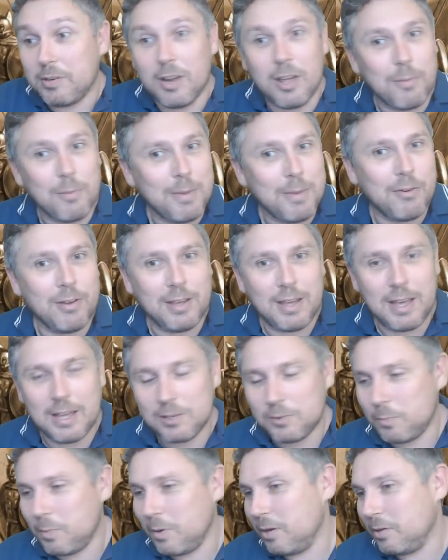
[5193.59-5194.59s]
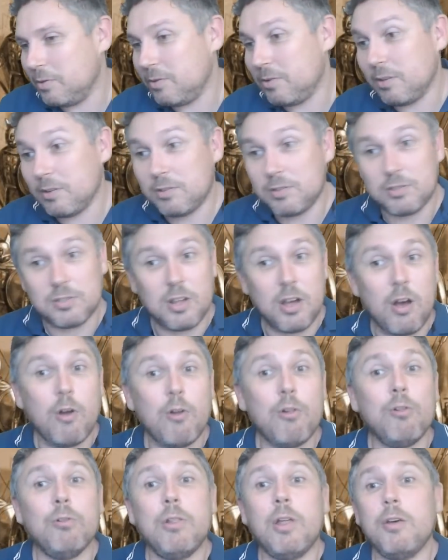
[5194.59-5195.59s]
and Nymeria gets word that just a
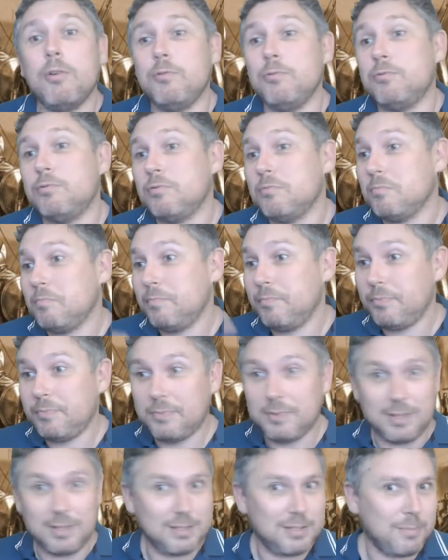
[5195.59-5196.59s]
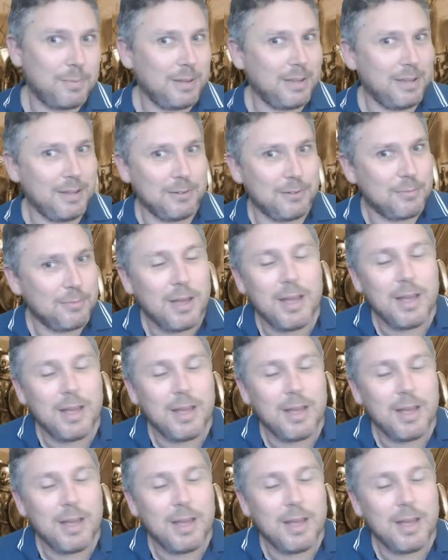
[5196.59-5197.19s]
whole load disappeared.